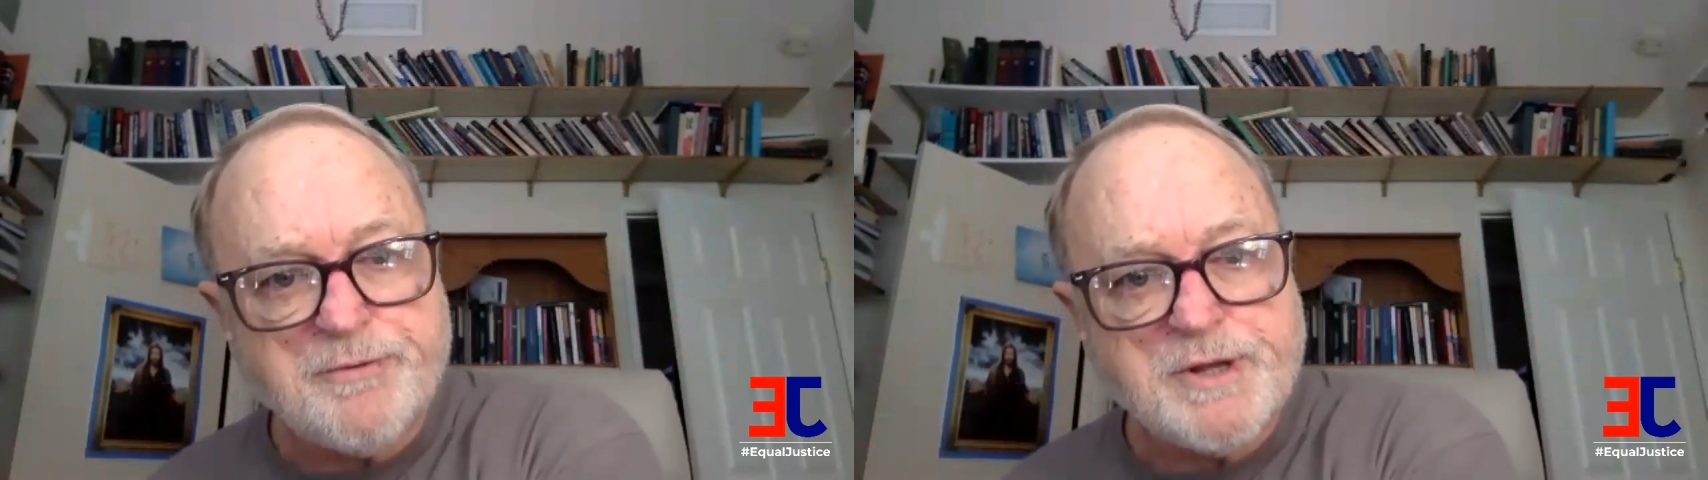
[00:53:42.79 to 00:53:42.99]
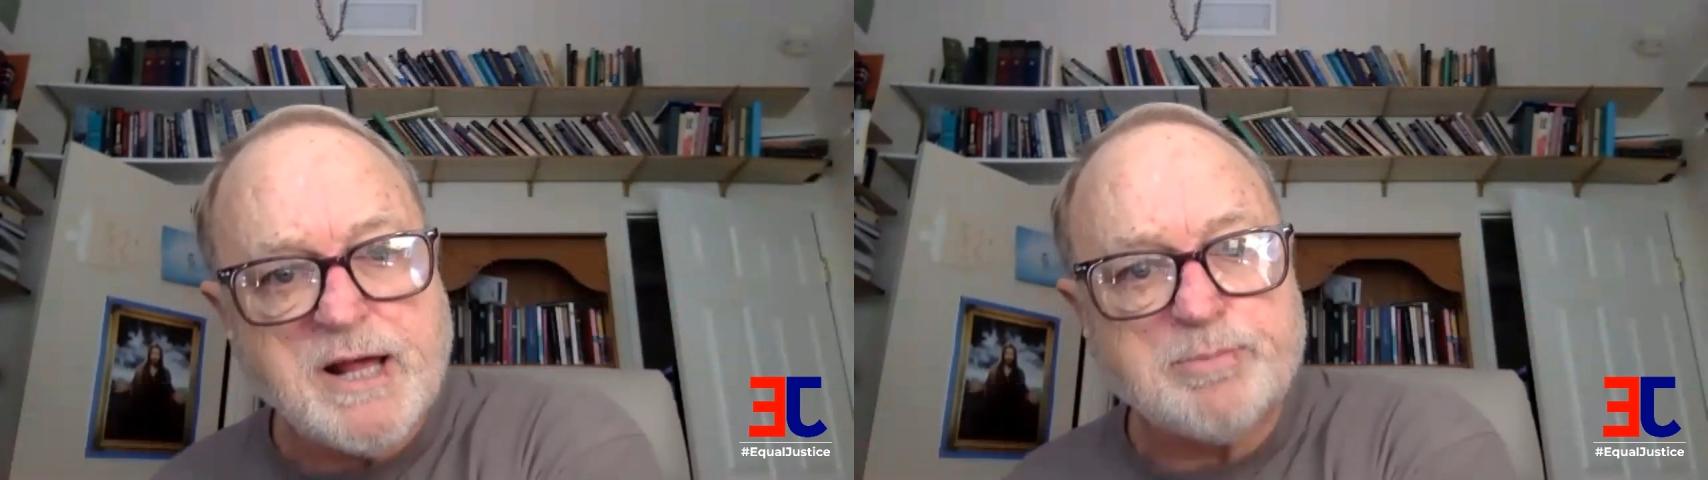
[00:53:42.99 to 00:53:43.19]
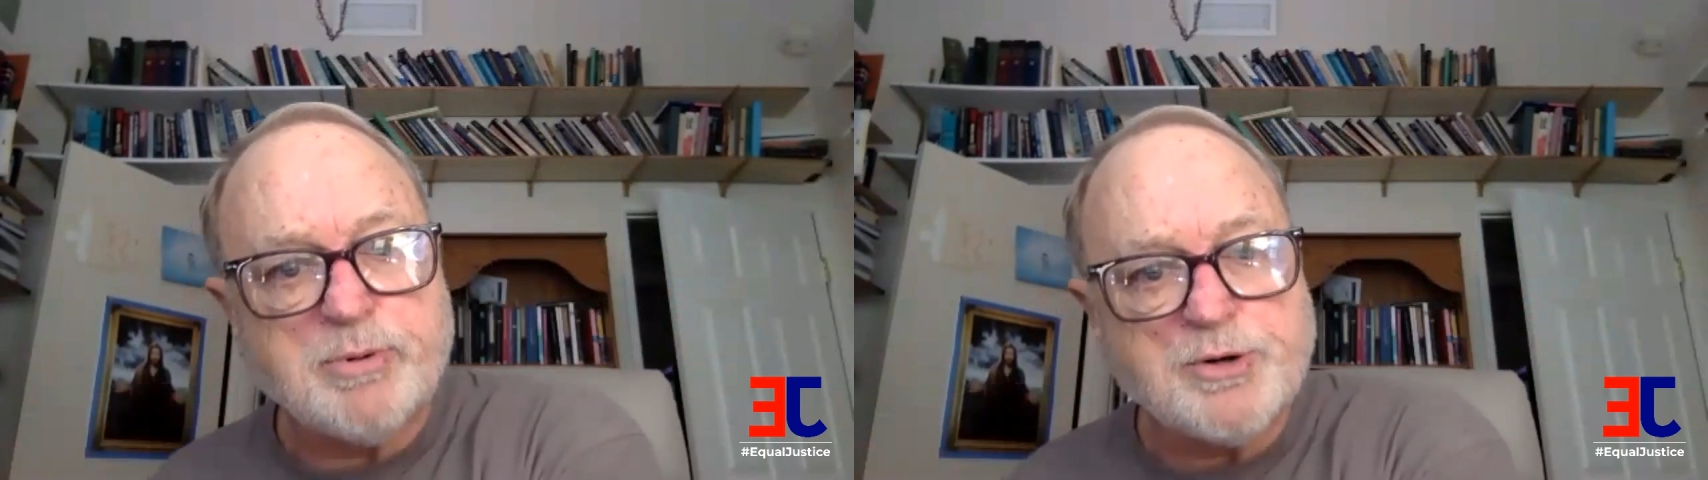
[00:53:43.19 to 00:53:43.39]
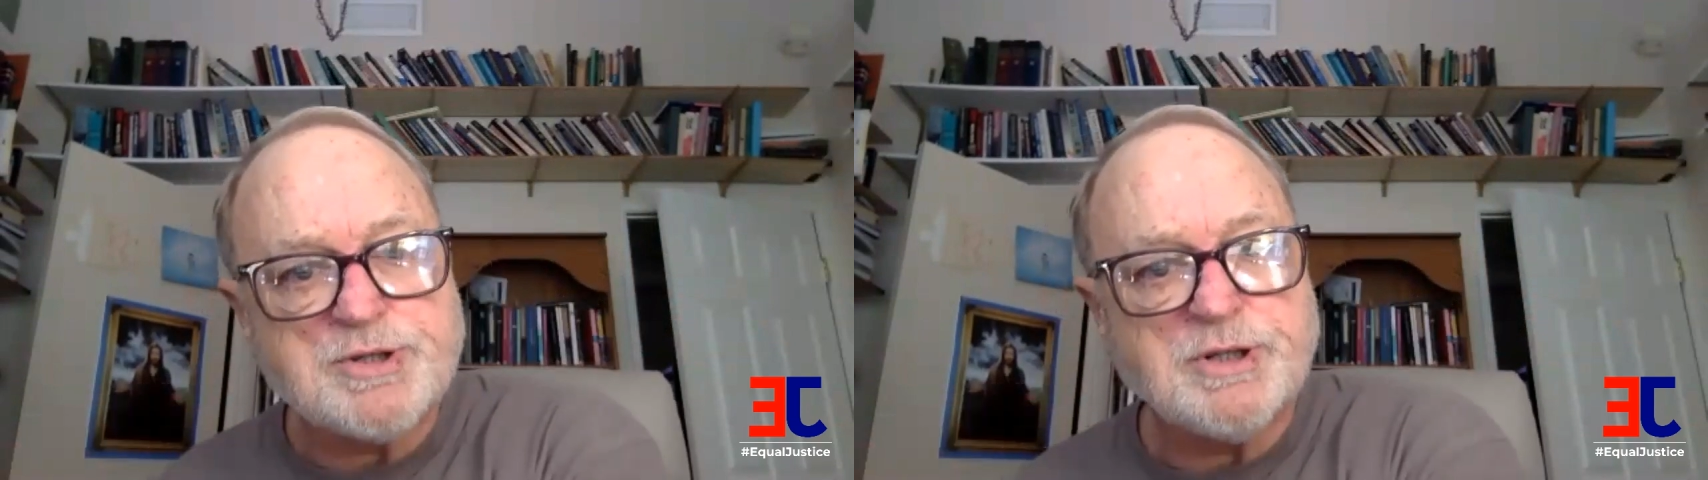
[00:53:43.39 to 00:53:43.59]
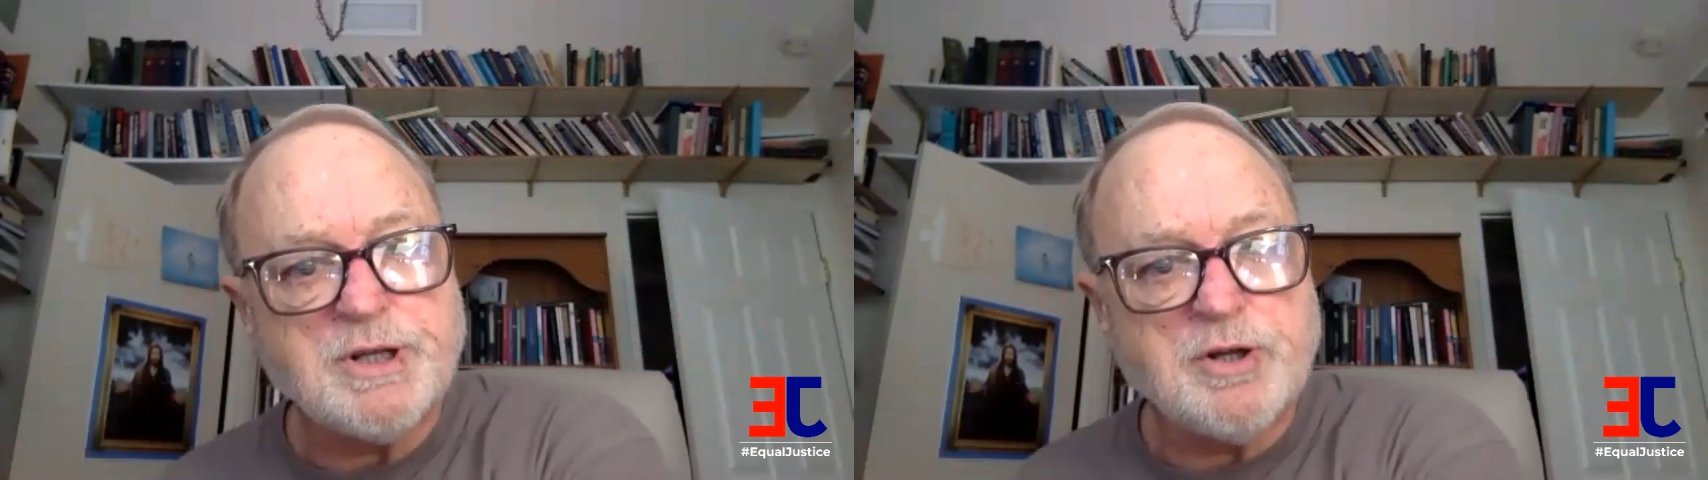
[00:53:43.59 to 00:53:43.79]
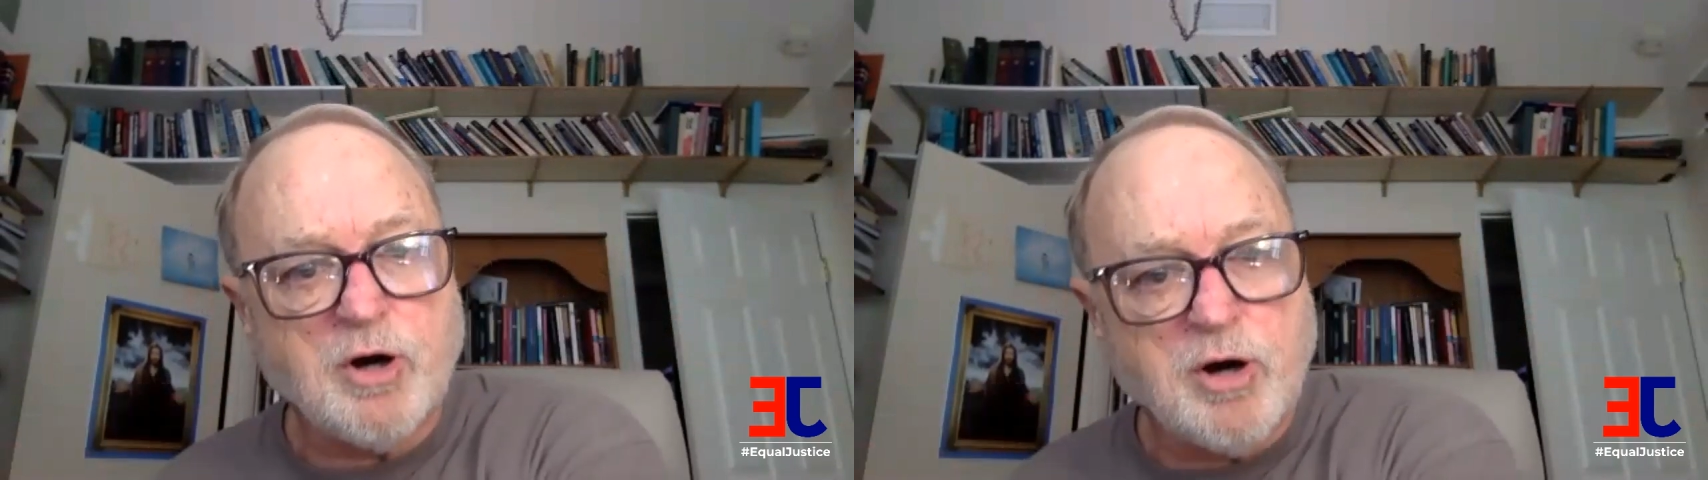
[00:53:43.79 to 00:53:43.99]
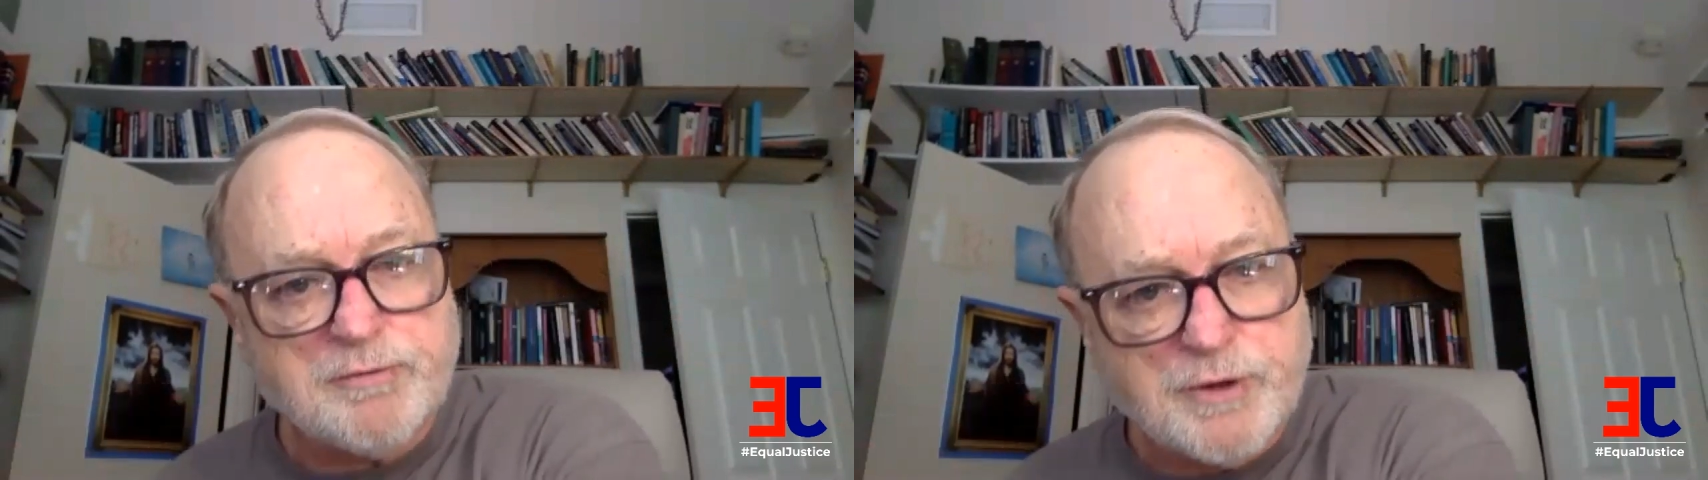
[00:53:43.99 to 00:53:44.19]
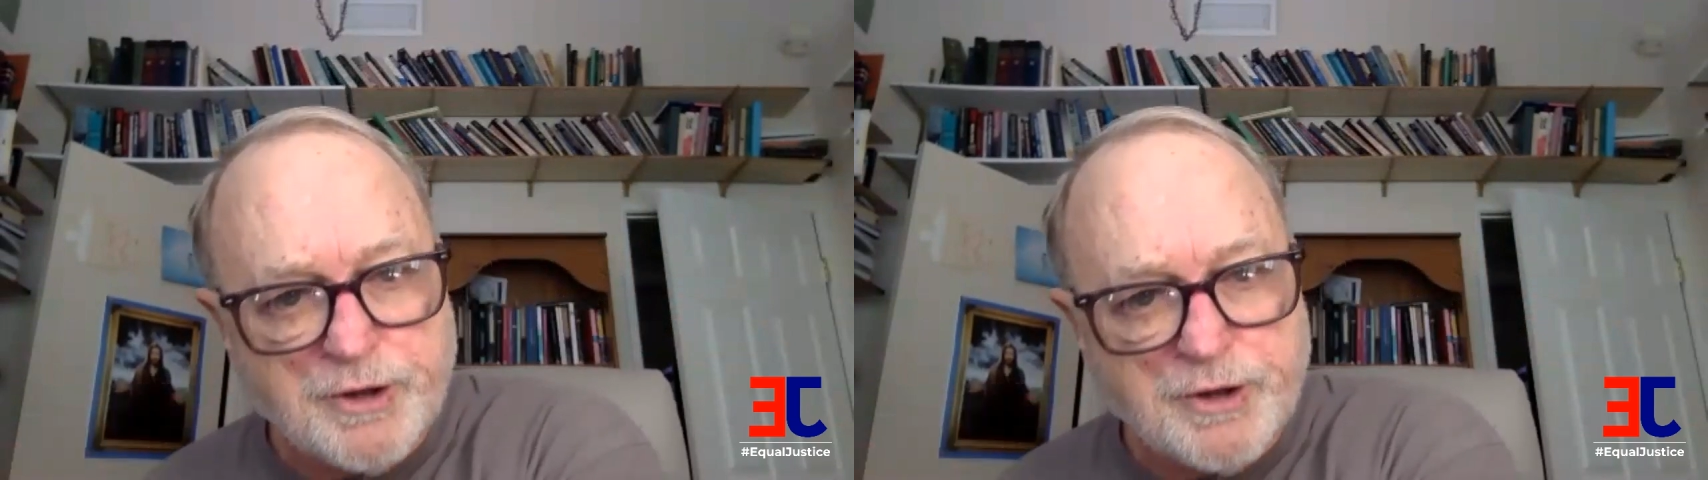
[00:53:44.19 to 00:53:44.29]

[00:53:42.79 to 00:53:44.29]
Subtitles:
for that person then to offer